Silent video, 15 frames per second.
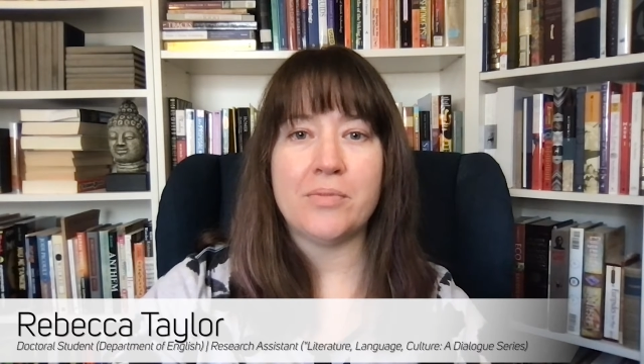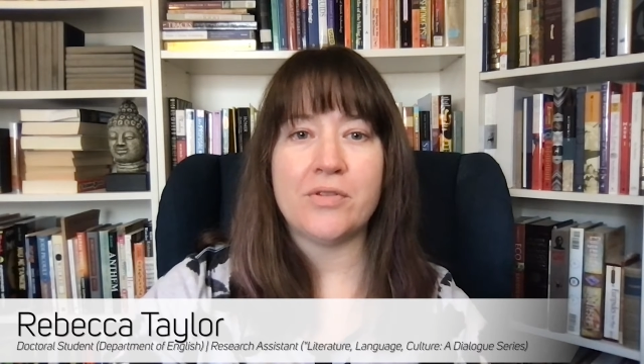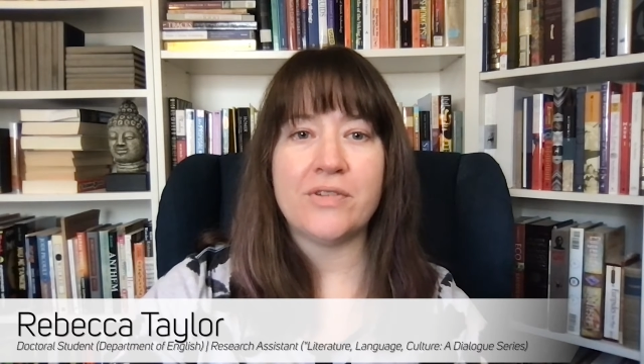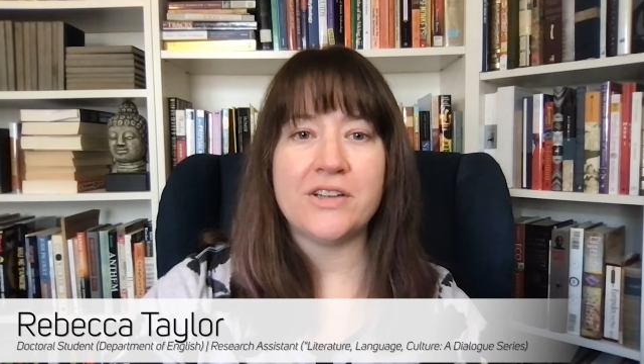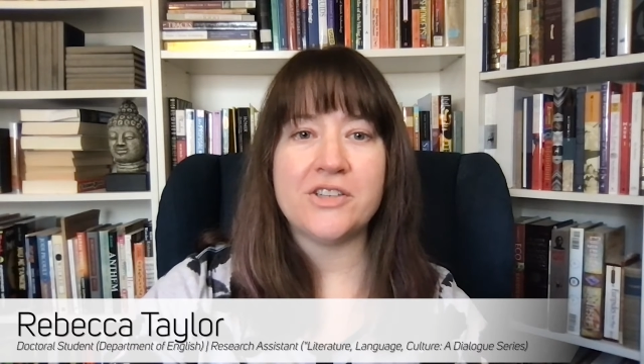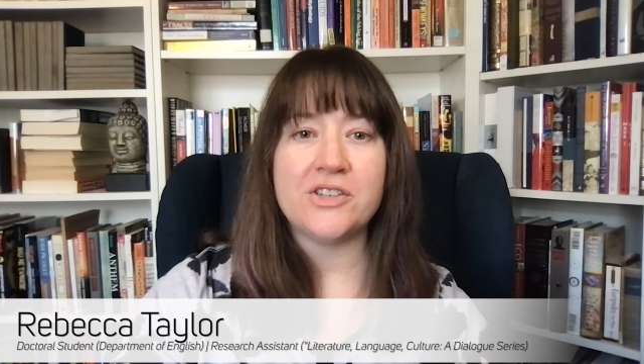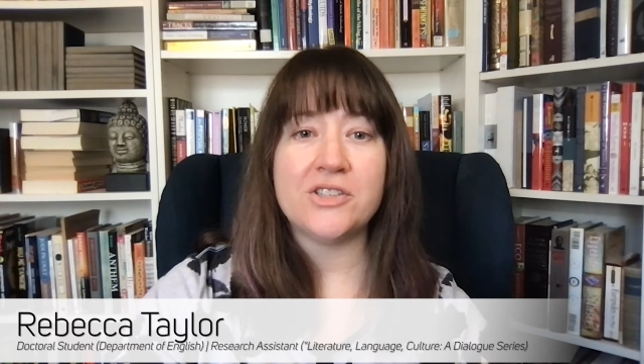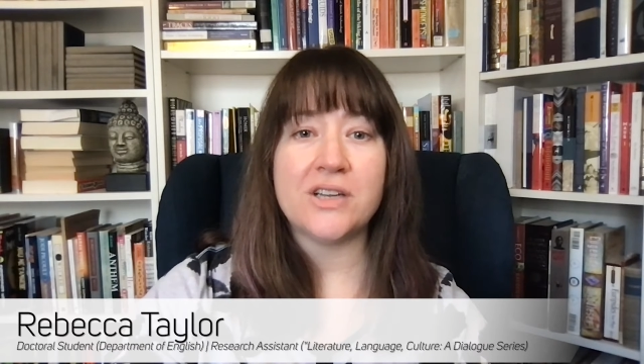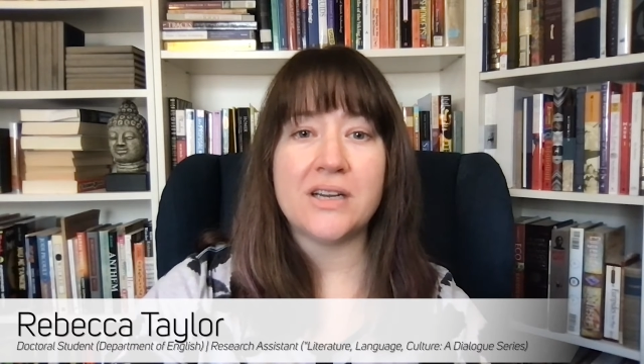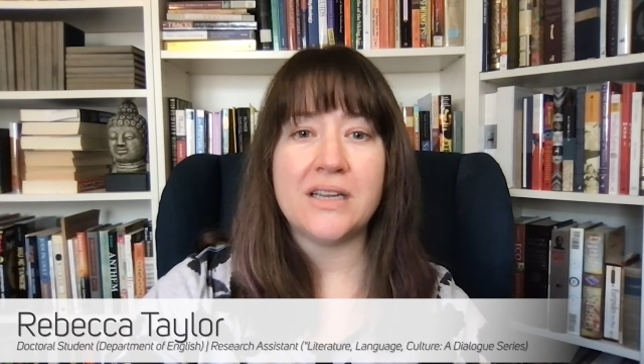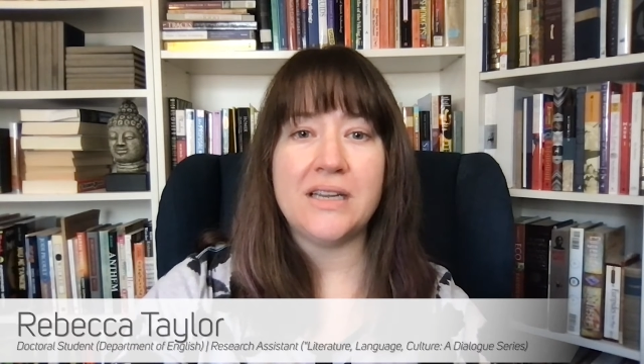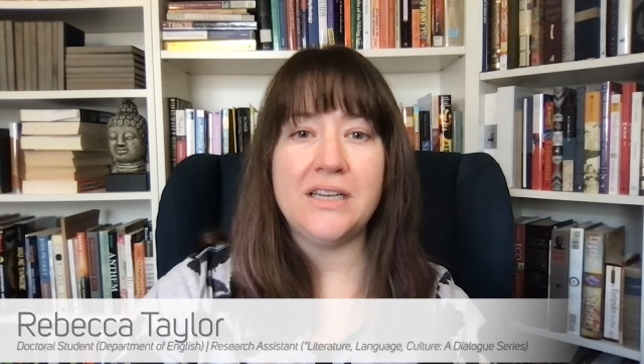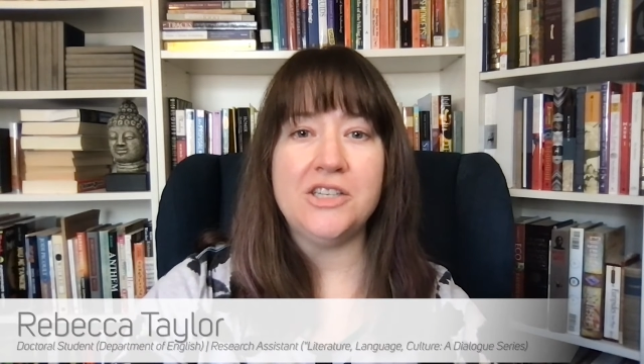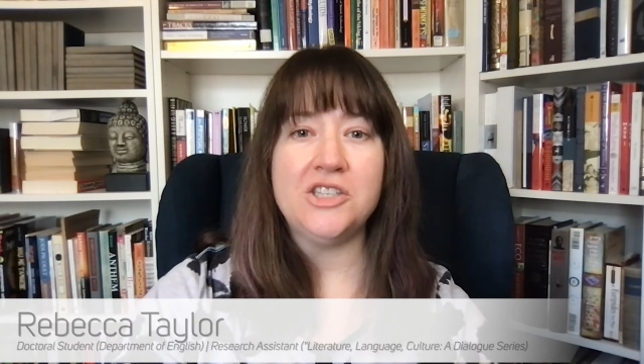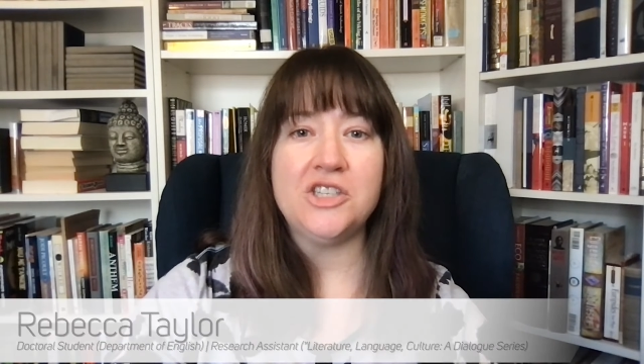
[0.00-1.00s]
Professor Doug
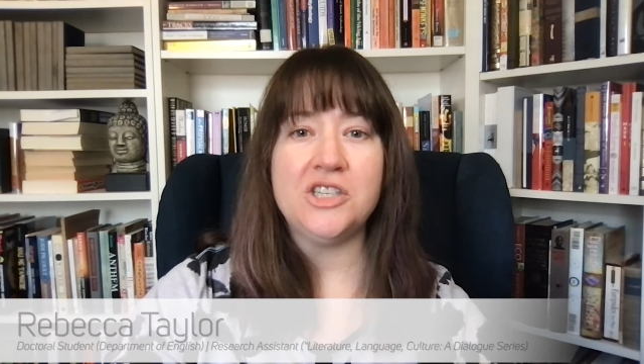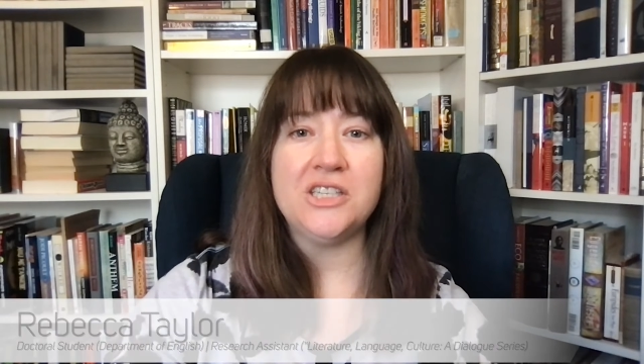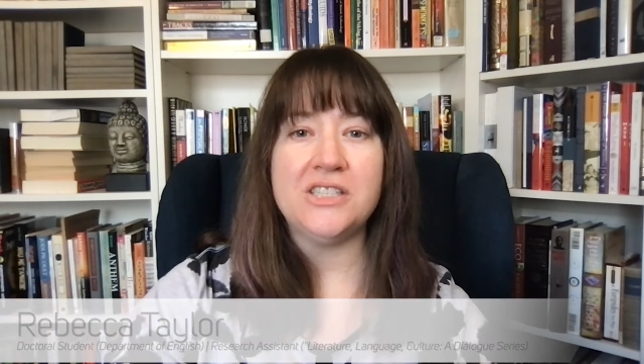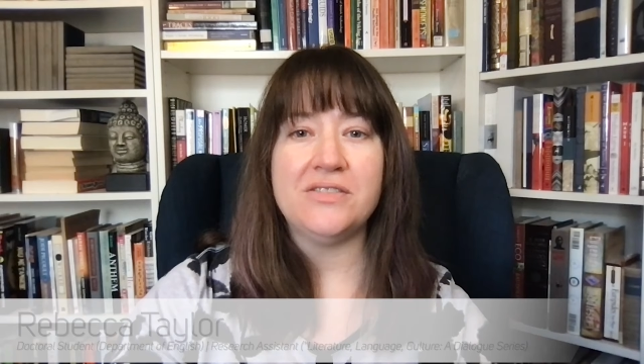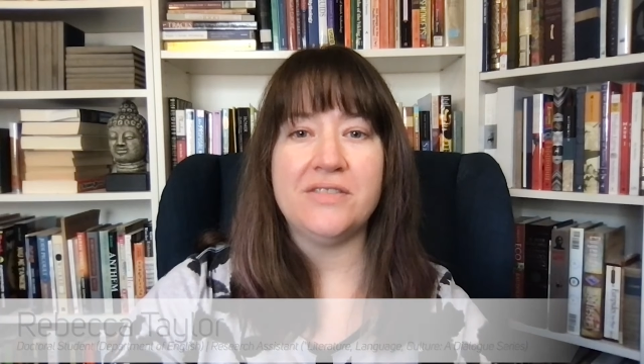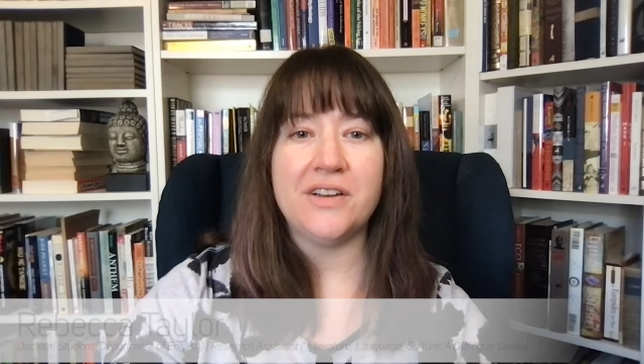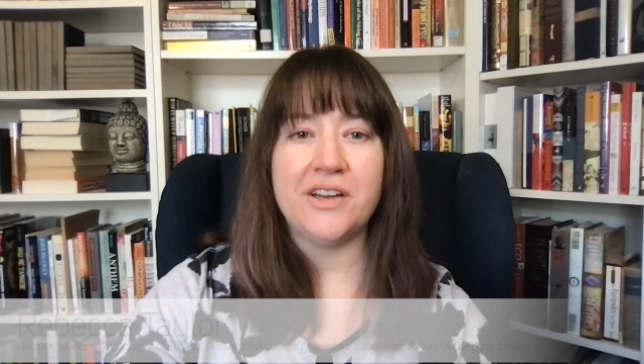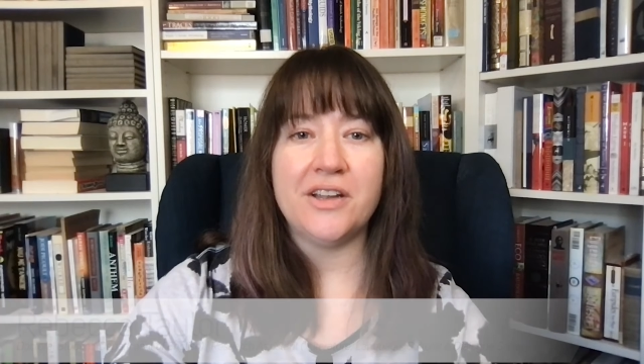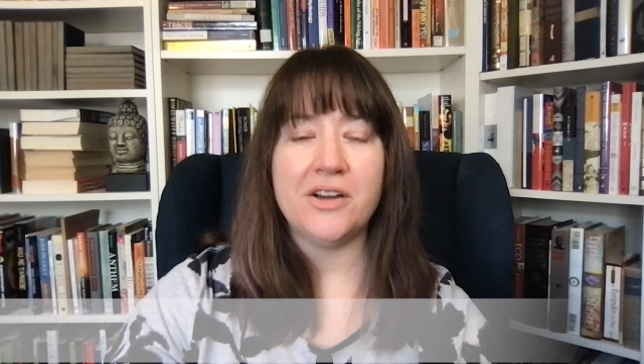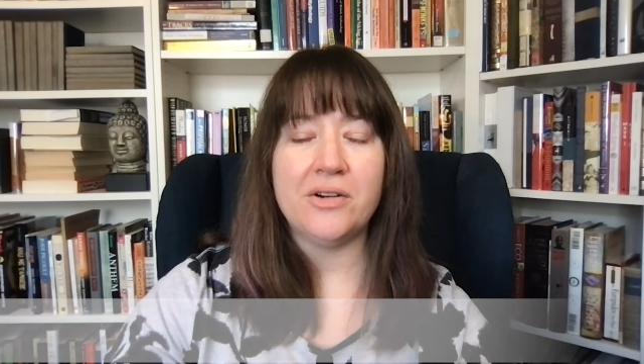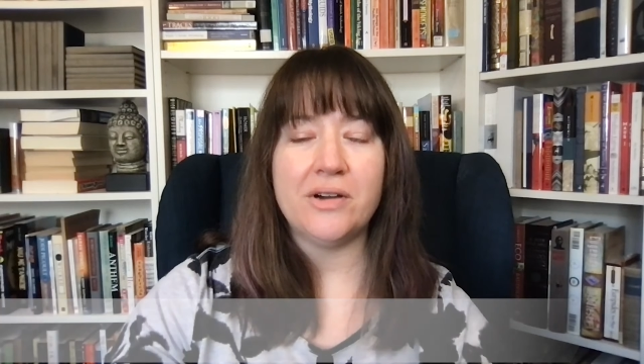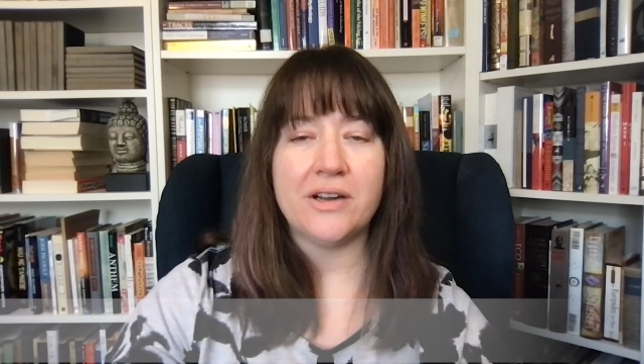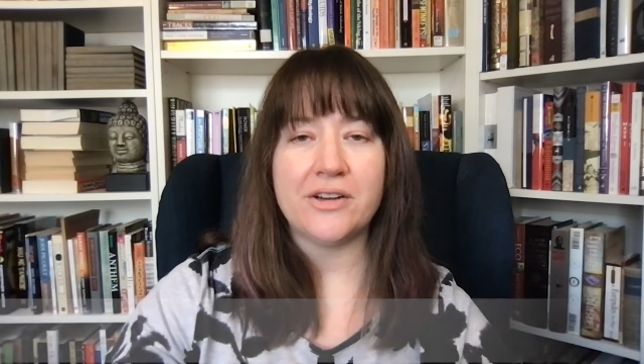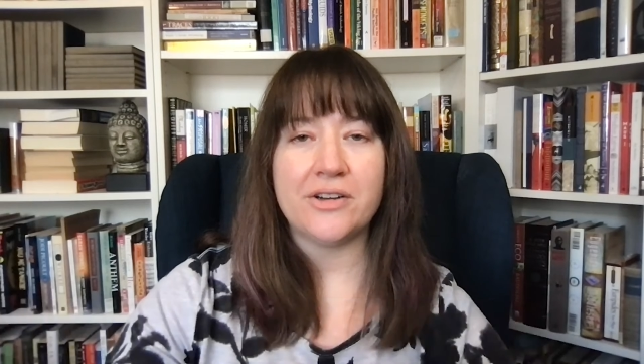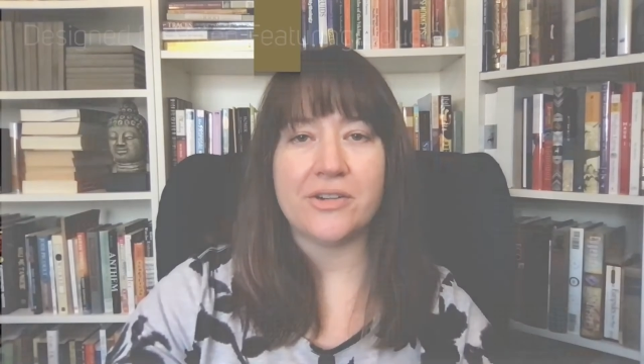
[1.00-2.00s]
Ishii's video on